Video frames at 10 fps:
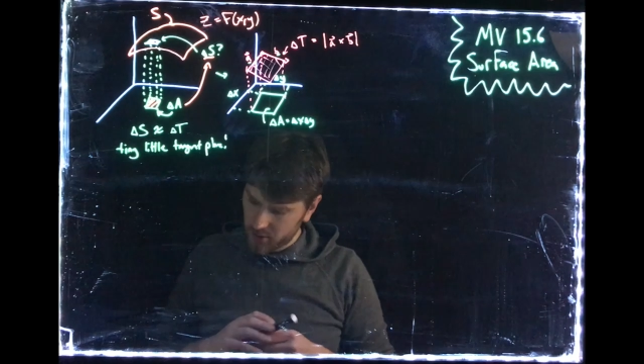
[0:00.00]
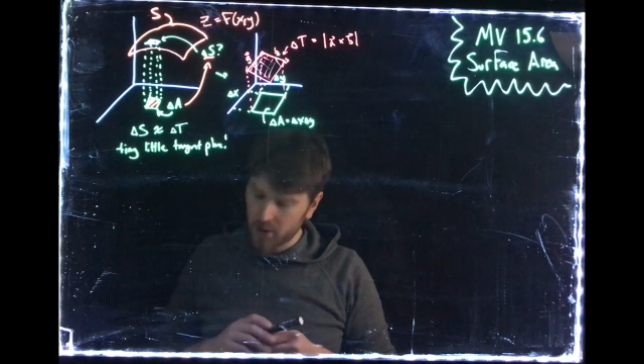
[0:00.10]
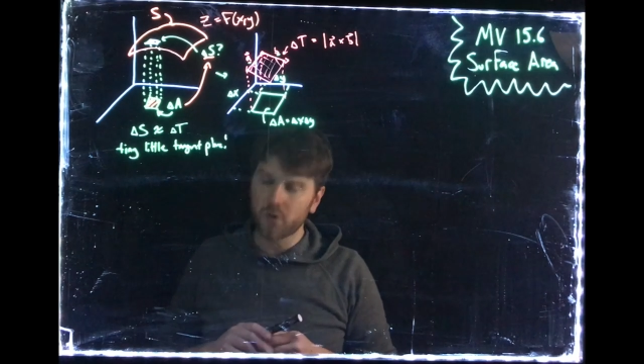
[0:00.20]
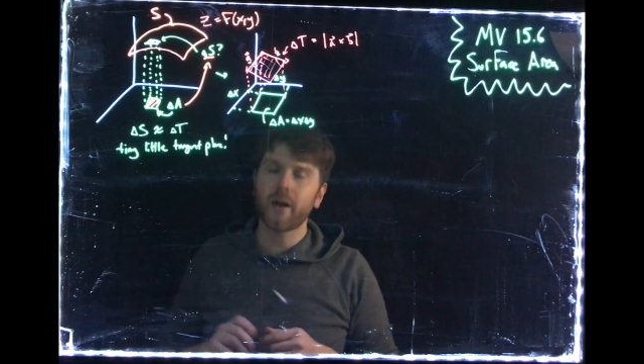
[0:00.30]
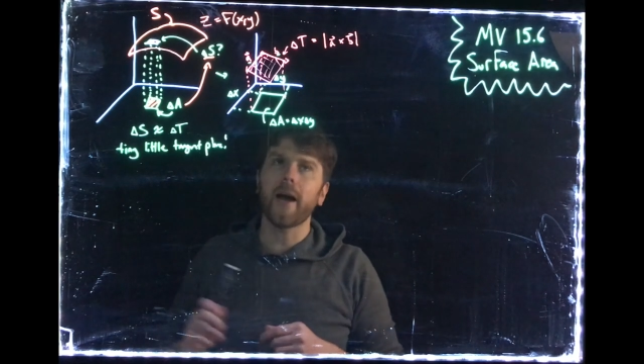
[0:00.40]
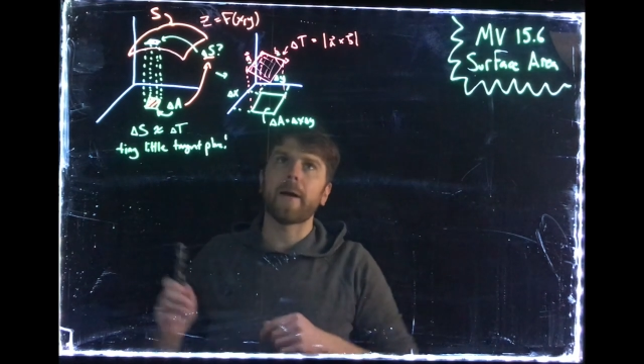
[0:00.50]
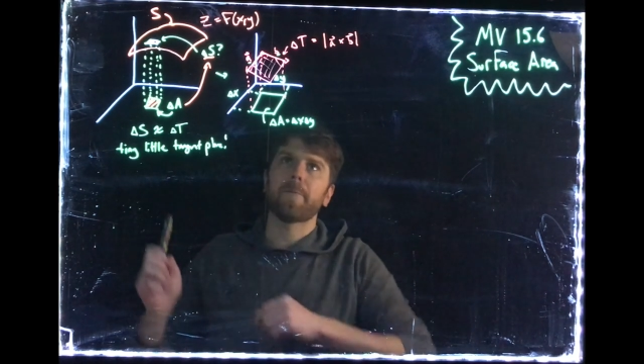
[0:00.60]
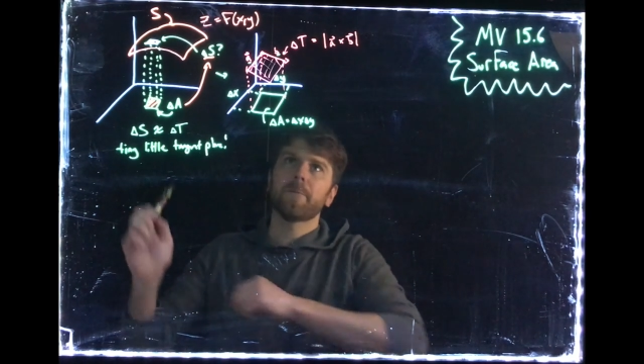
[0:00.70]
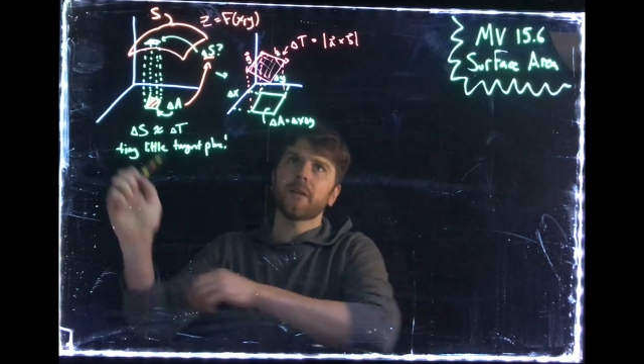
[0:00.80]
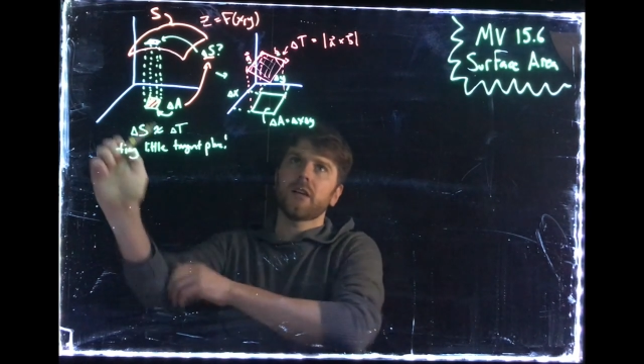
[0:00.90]
okay.
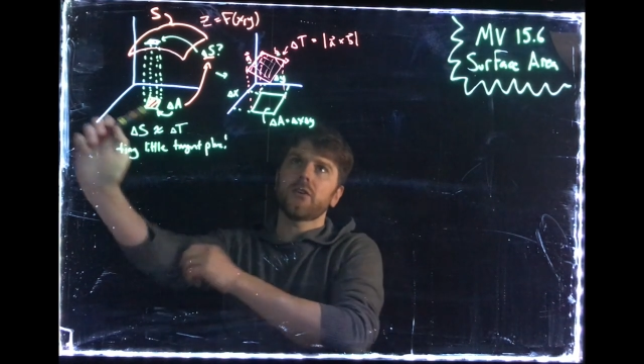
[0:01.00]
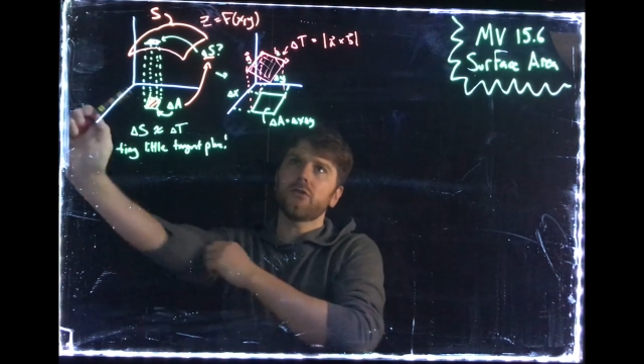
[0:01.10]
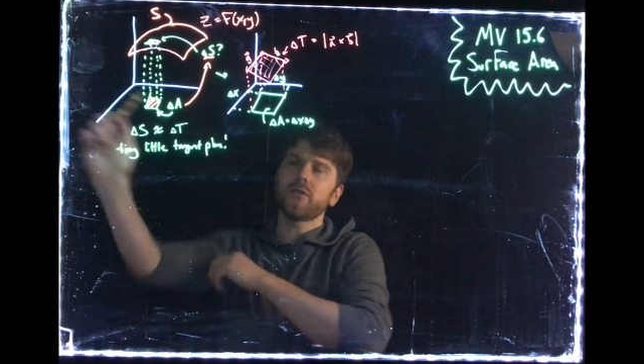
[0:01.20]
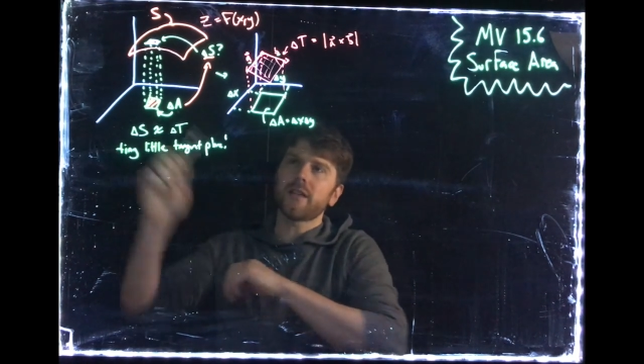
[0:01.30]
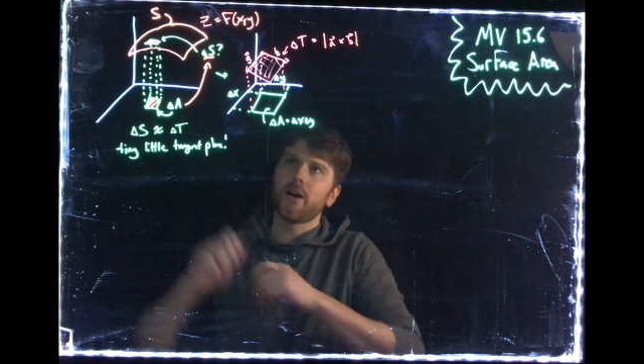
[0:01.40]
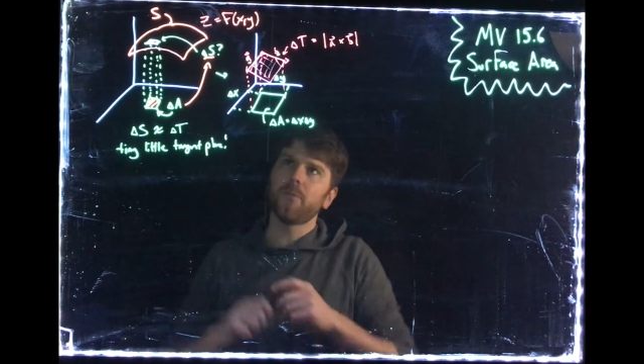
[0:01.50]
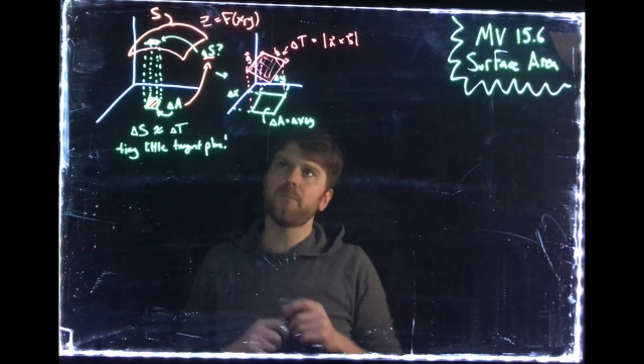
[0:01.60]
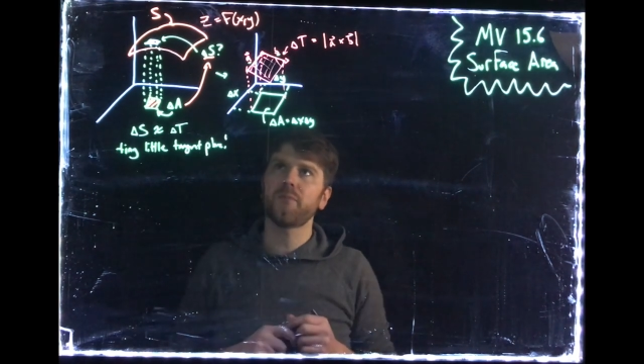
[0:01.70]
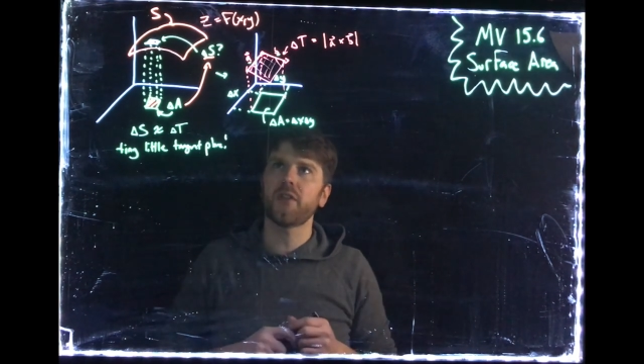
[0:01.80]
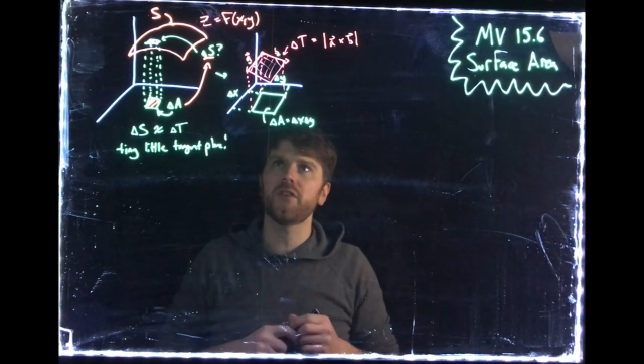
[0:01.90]
Turns out
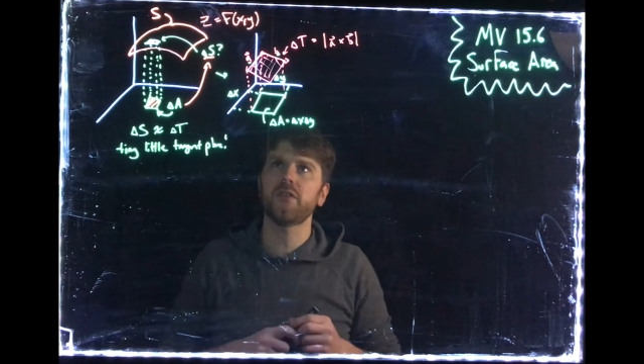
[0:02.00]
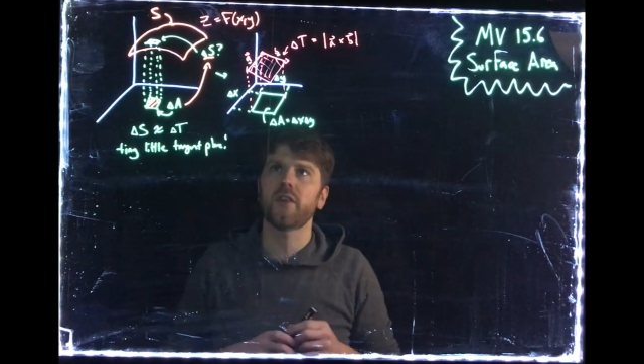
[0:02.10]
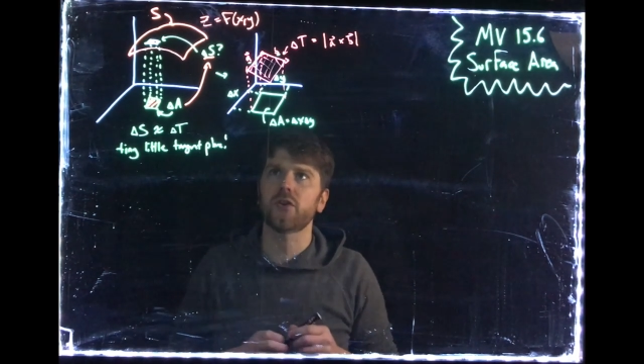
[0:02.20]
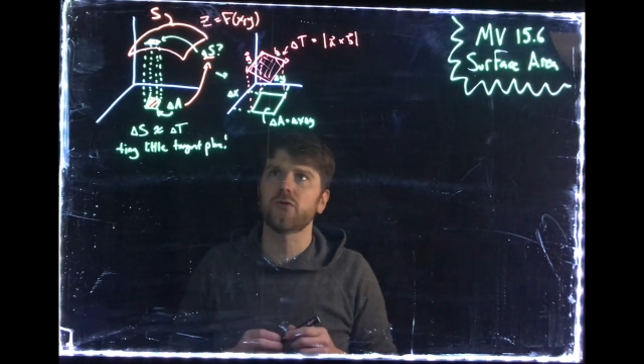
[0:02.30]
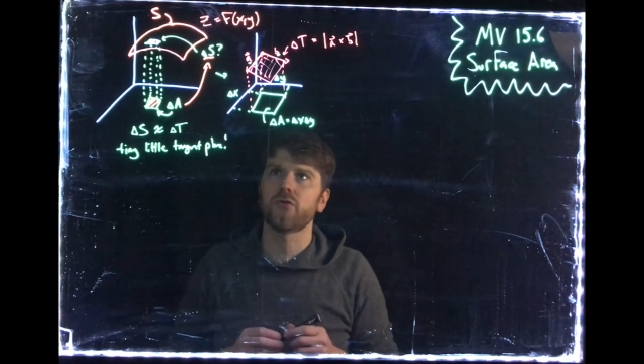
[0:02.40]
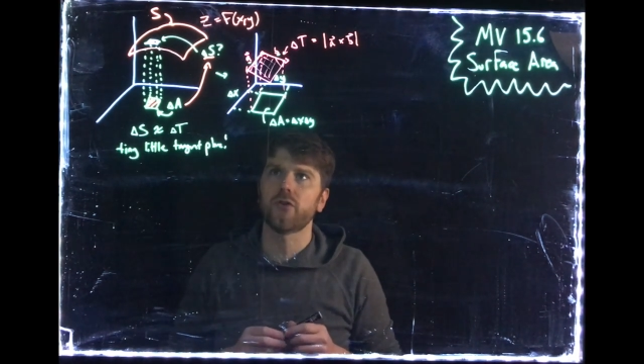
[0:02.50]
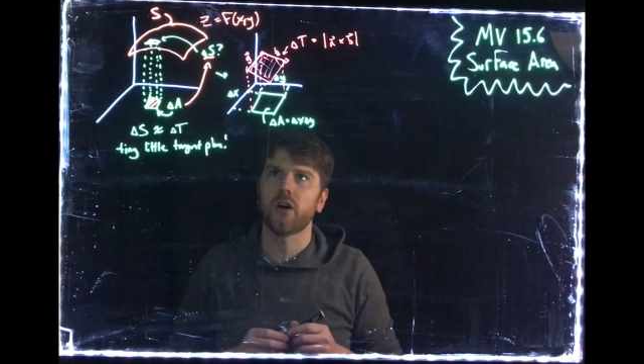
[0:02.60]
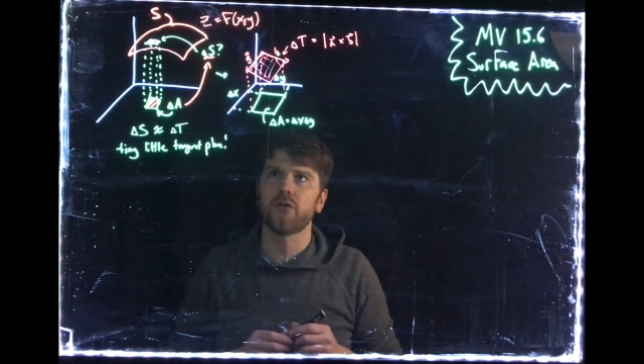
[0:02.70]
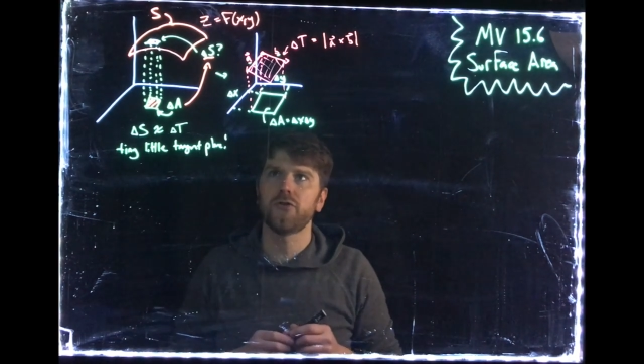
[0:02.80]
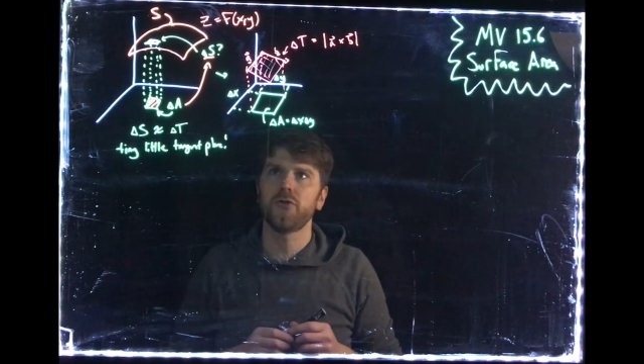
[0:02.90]
that these vectors are
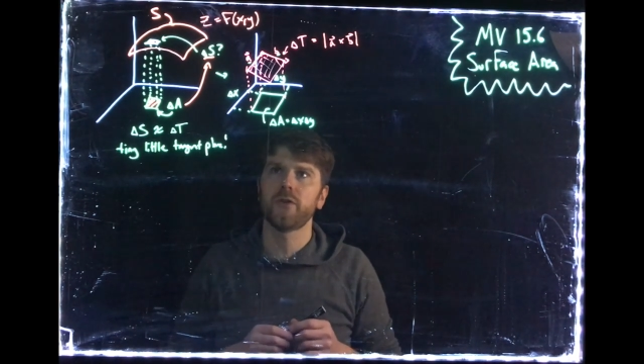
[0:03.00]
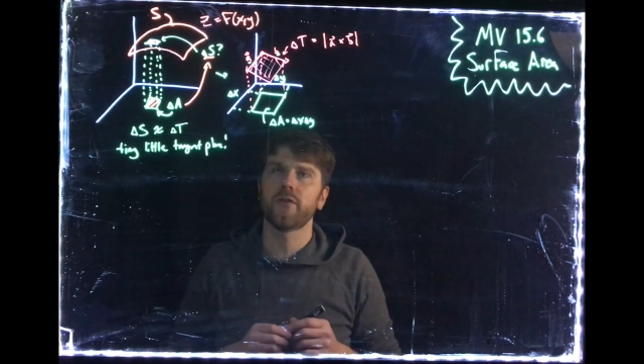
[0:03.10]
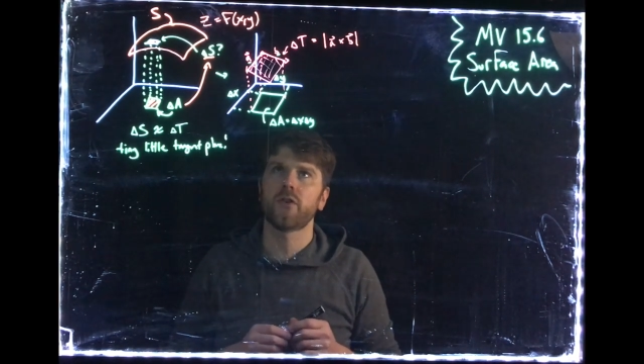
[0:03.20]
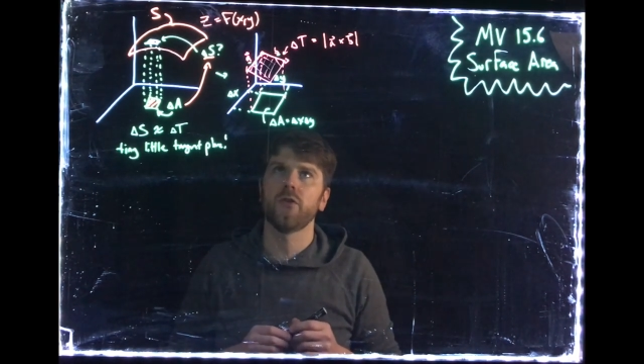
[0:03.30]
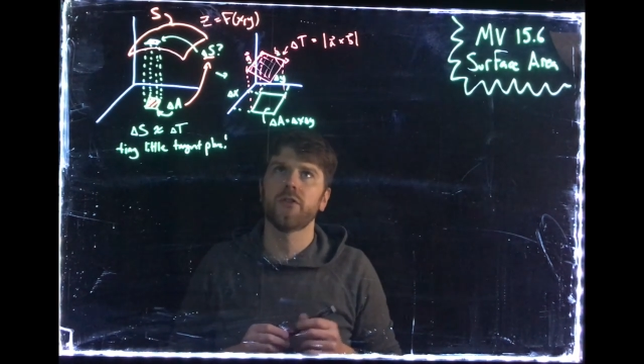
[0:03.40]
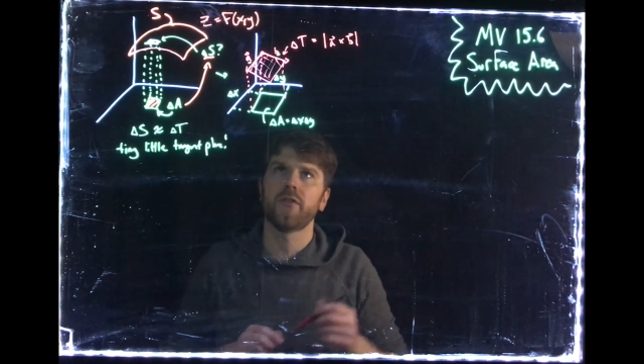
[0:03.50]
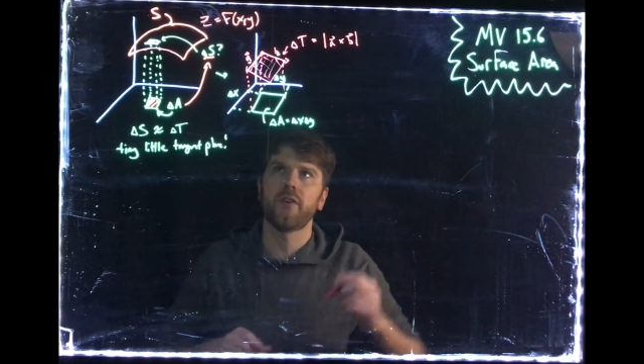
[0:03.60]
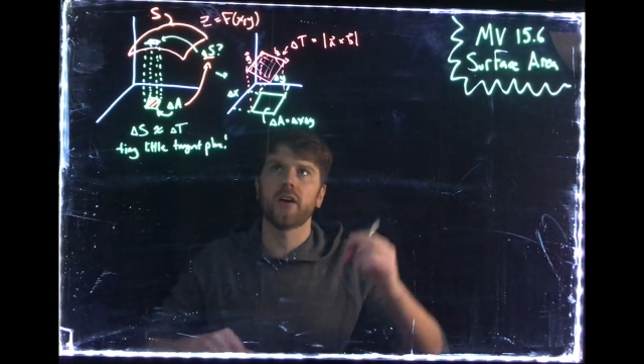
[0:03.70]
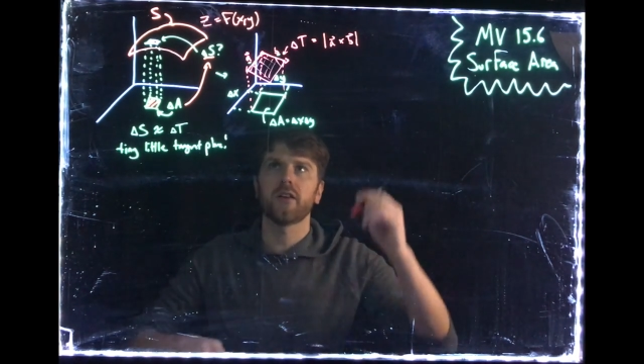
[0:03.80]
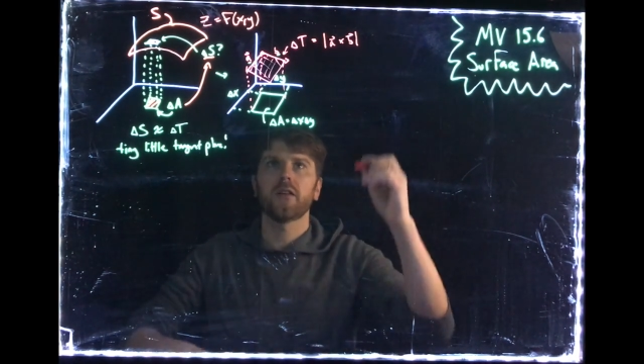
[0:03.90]
not too difficult to
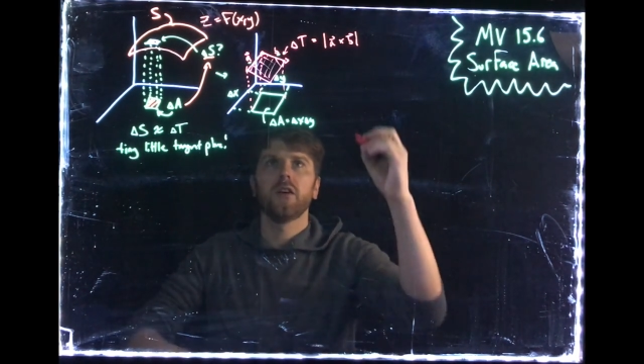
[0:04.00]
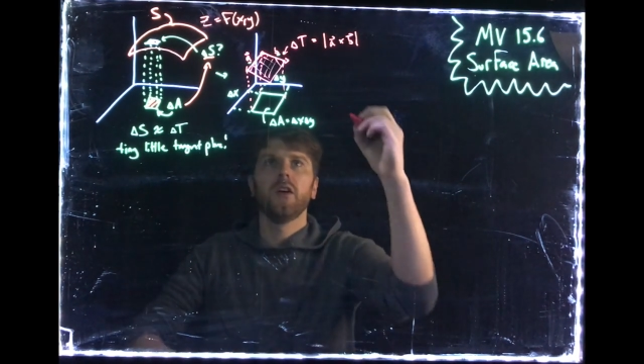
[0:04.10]
find.